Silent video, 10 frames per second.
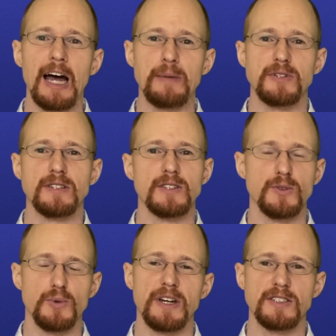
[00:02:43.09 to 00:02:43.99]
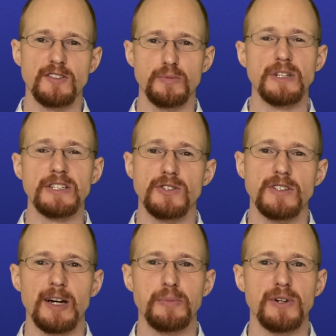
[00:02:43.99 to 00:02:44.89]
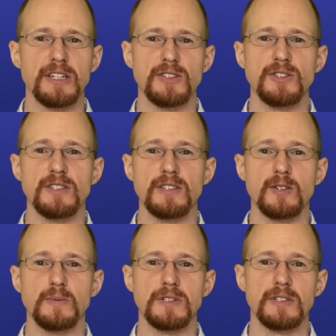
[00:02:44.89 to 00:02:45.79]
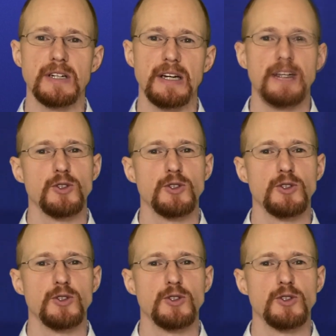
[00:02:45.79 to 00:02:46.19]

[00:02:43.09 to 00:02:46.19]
apps into the rest of Blizzard's operational systems.